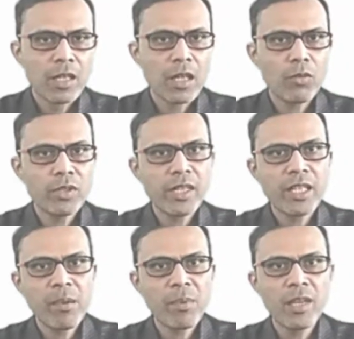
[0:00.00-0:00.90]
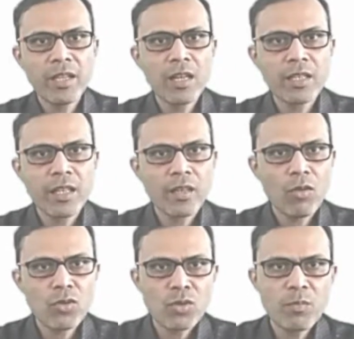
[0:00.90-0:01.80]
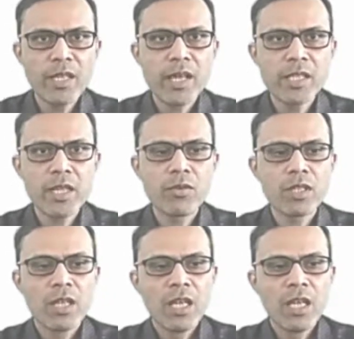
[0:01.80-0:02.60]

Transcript: Now that taper angle can also be achieved